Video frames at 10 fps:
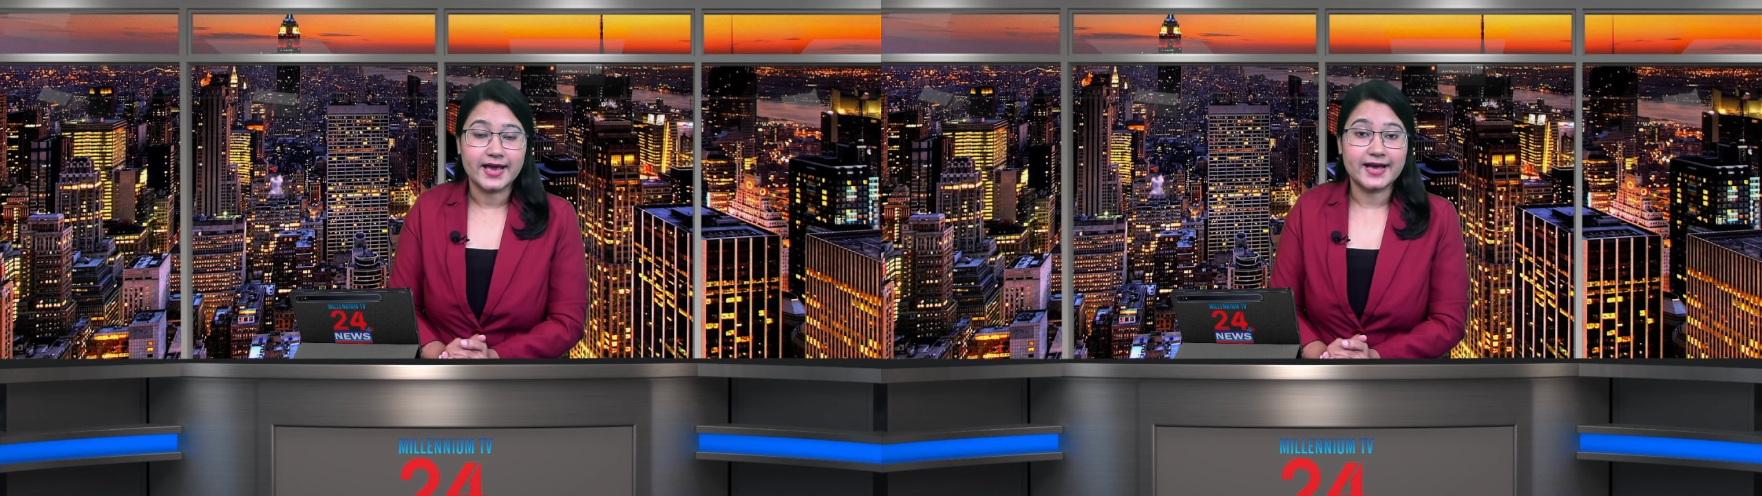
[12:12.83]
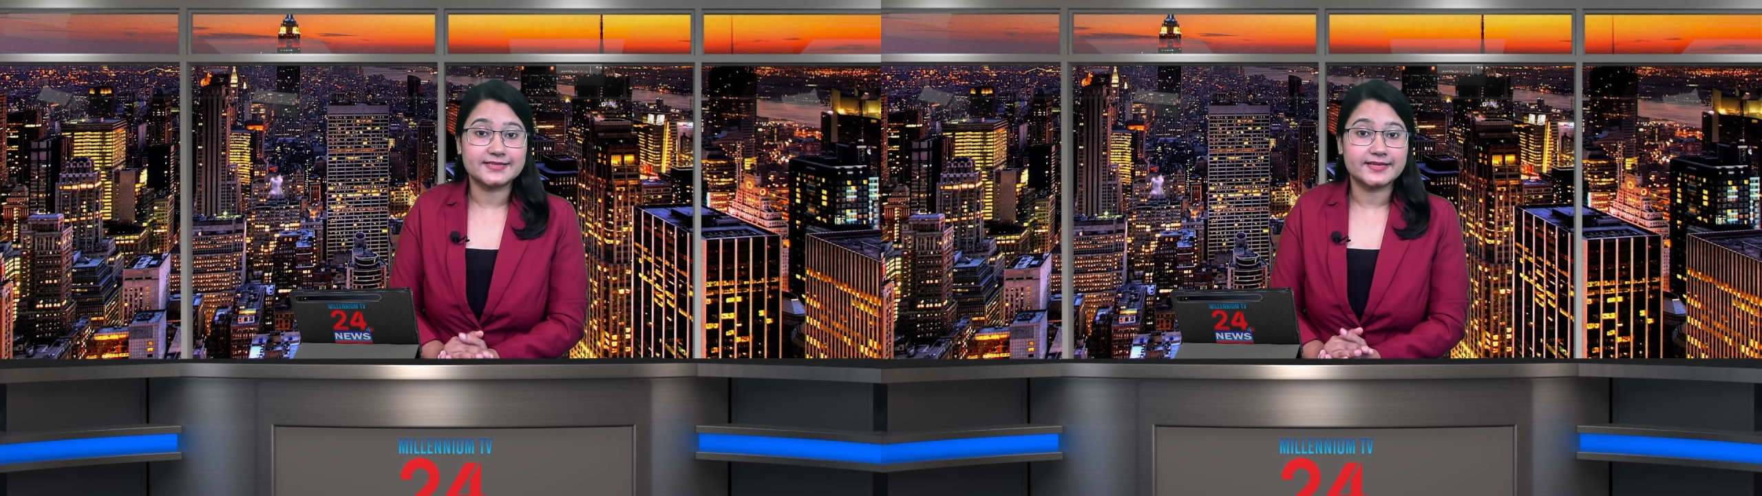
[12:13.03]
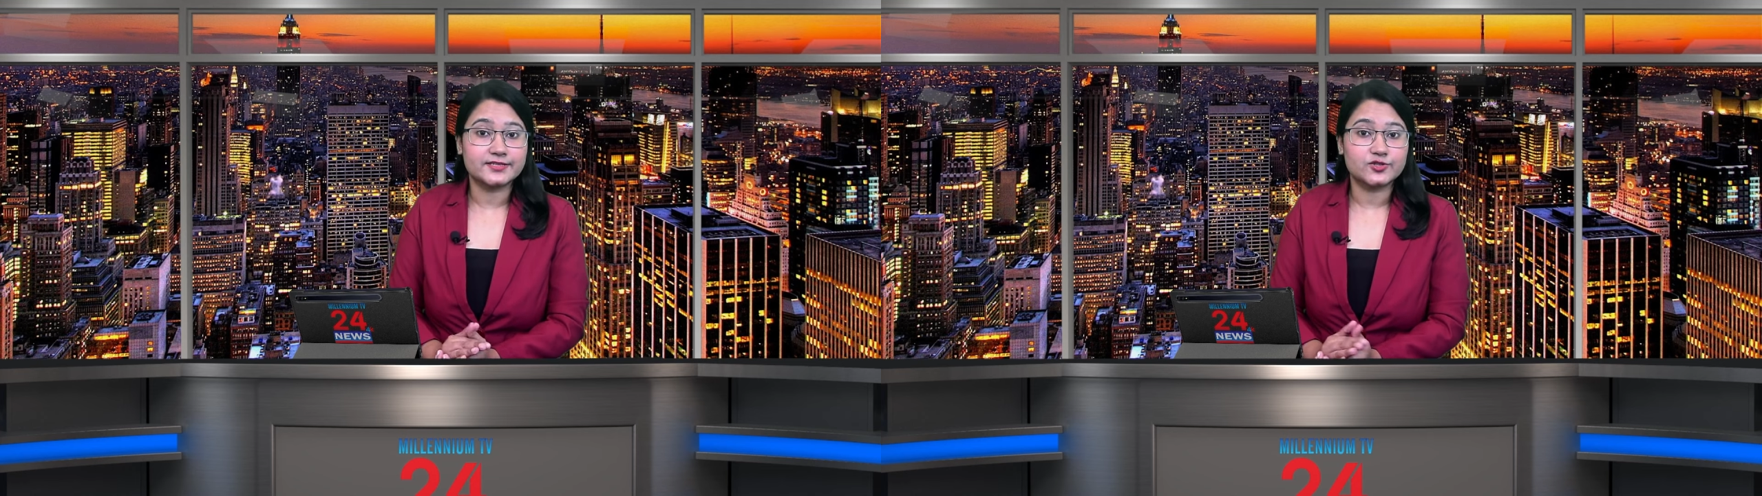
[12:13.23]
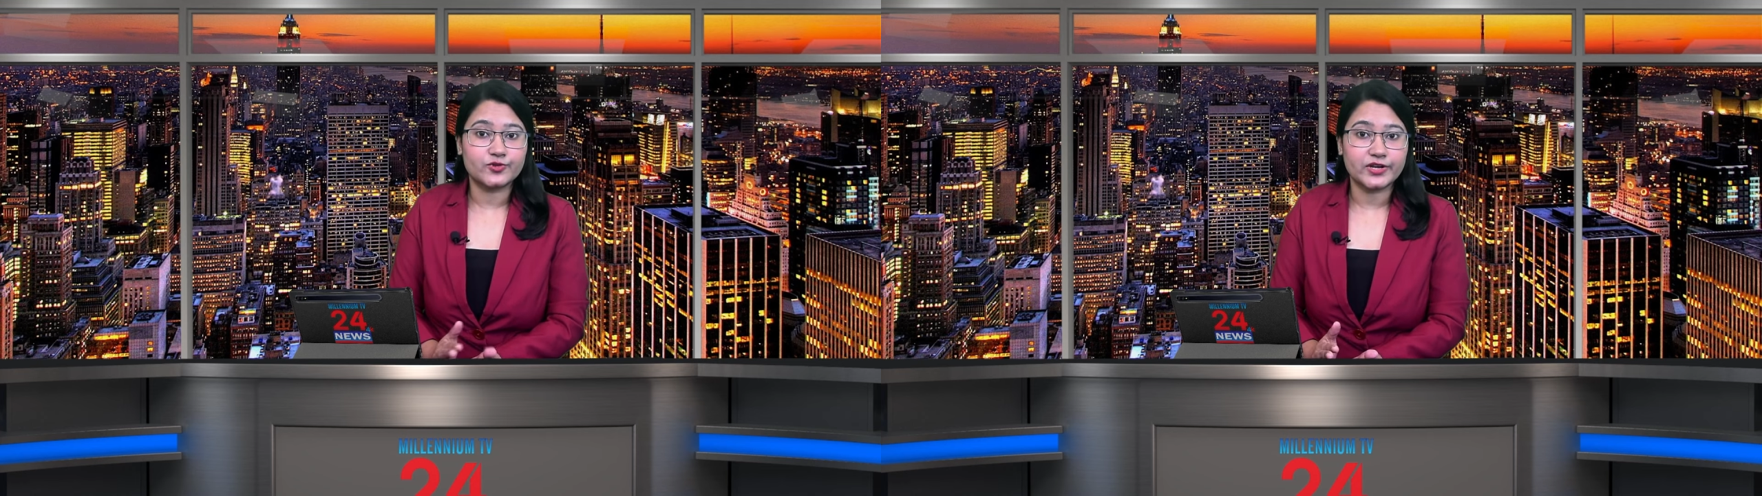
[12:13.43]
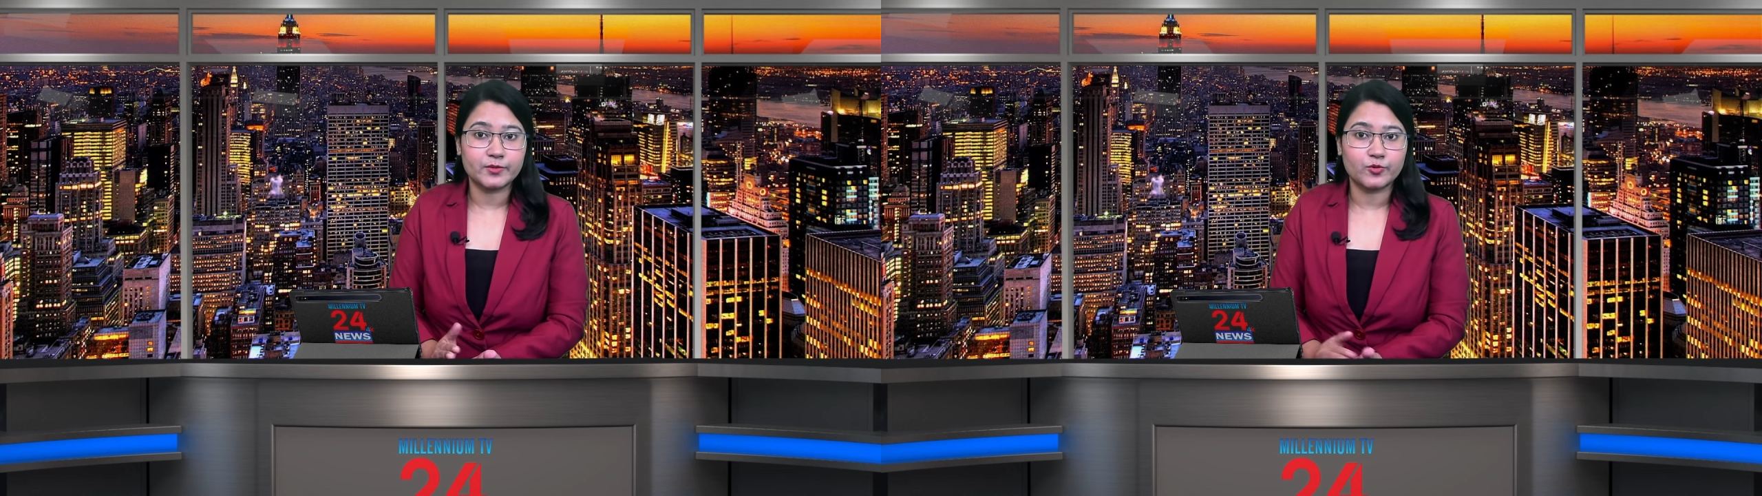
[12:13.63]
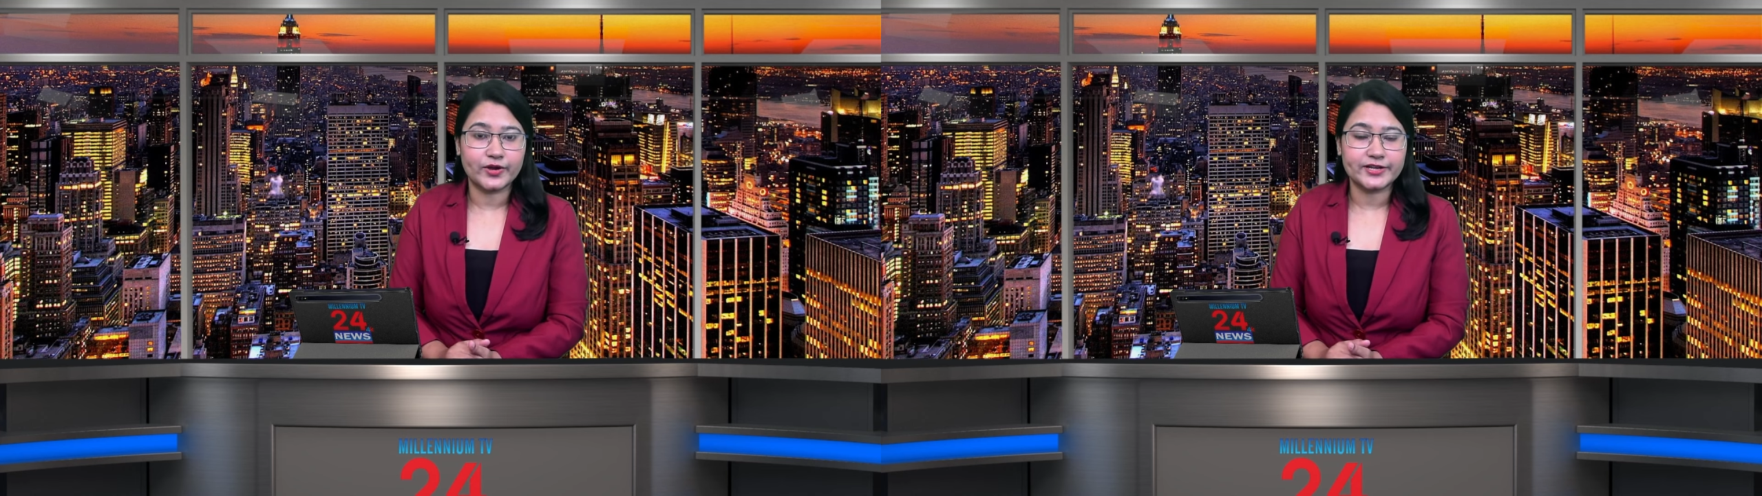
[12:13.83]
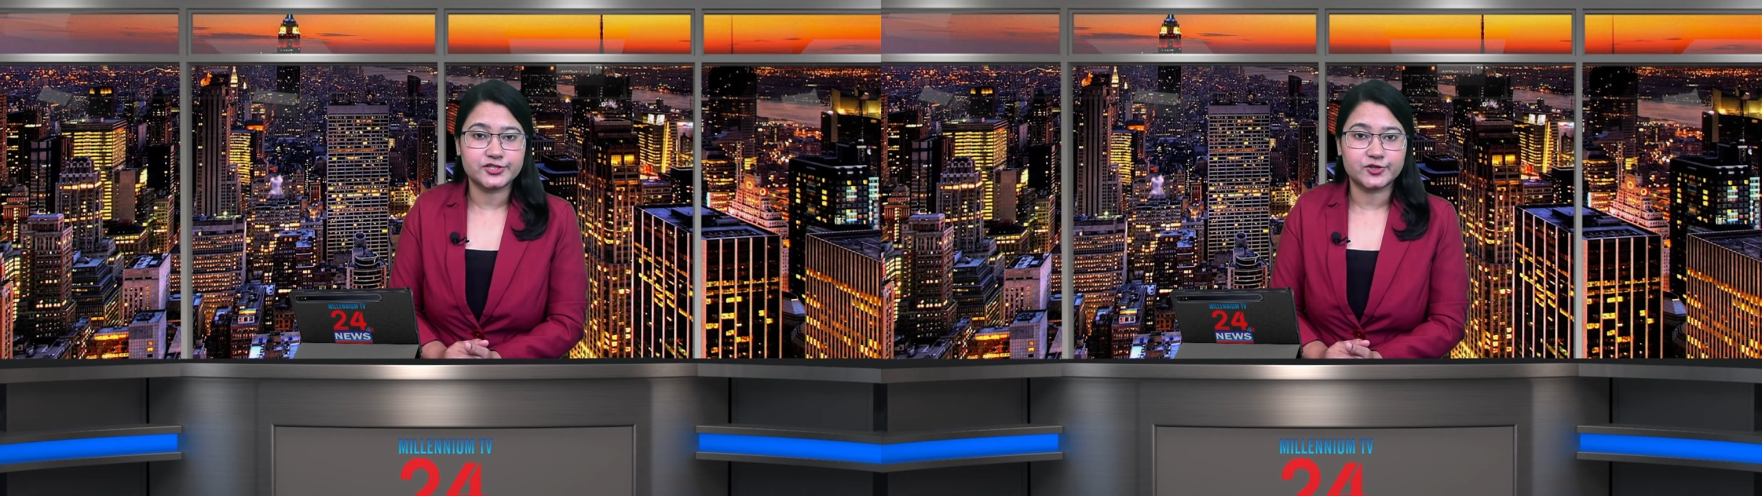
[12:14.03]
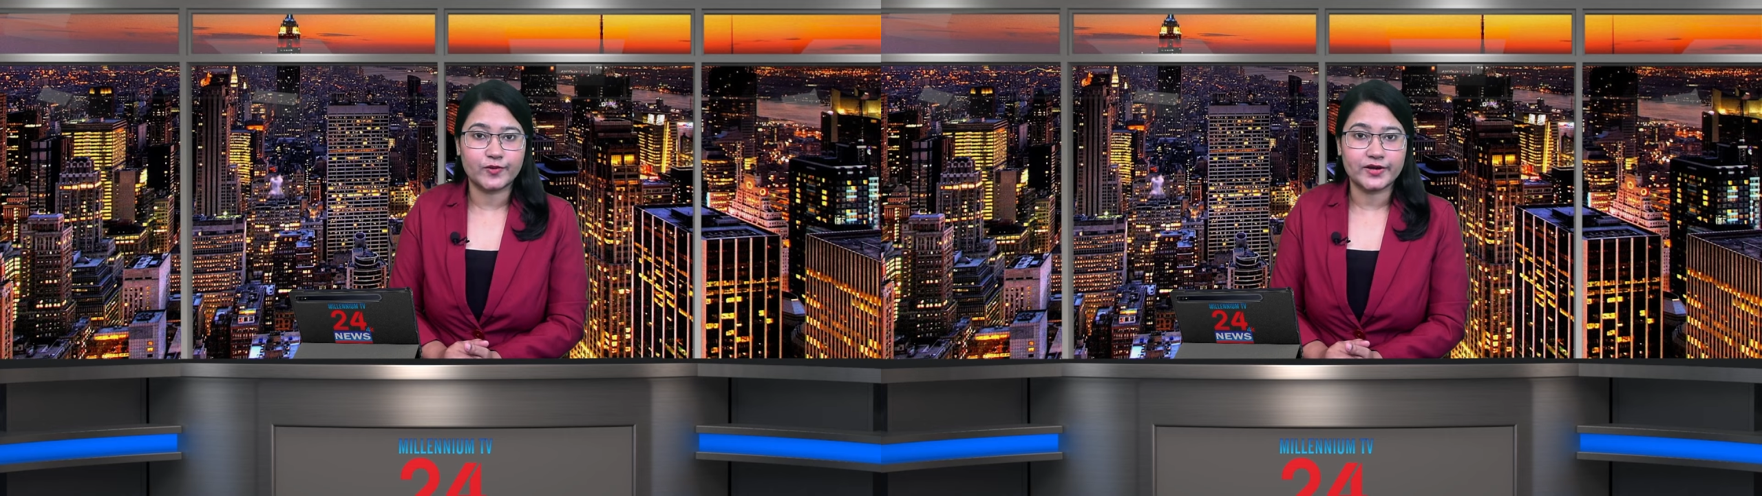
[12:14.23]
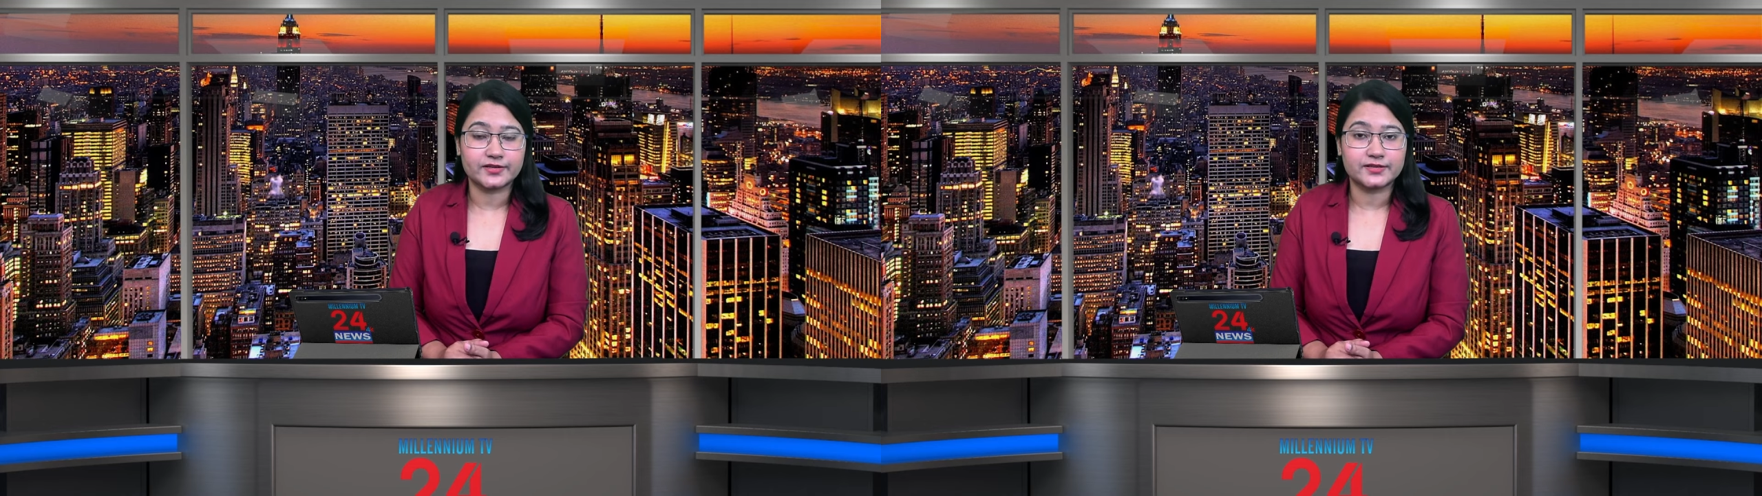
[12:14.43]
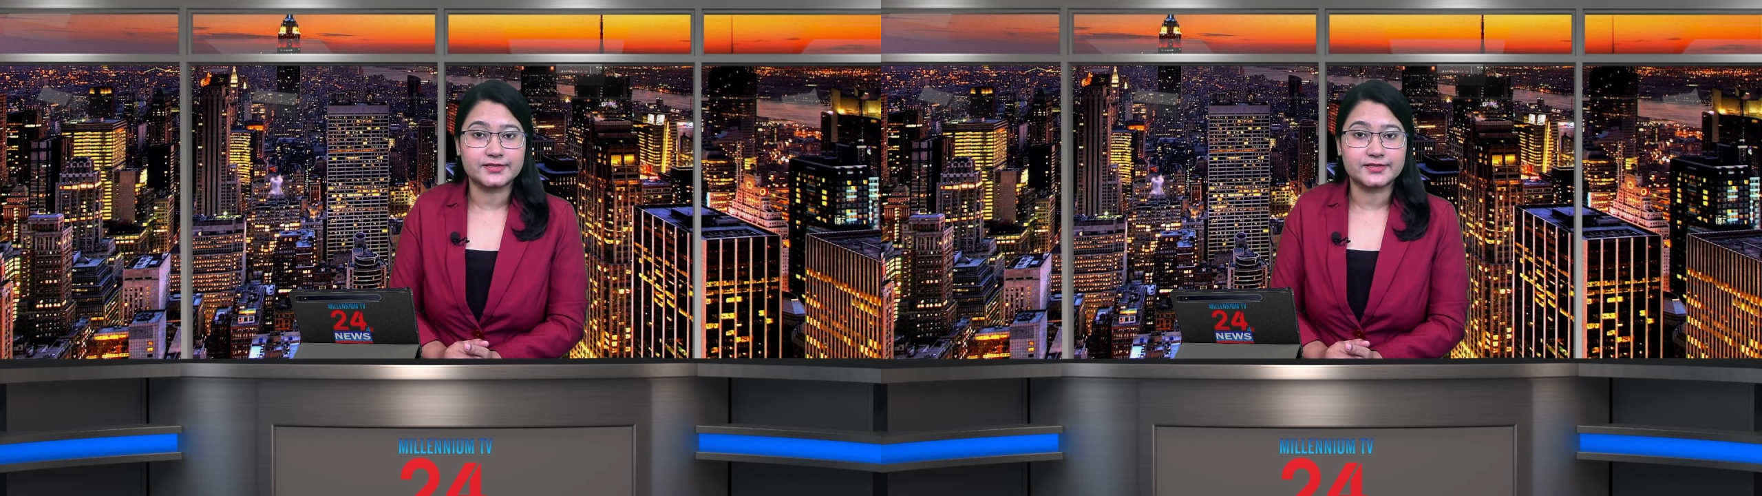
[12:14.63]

as extreme winter weather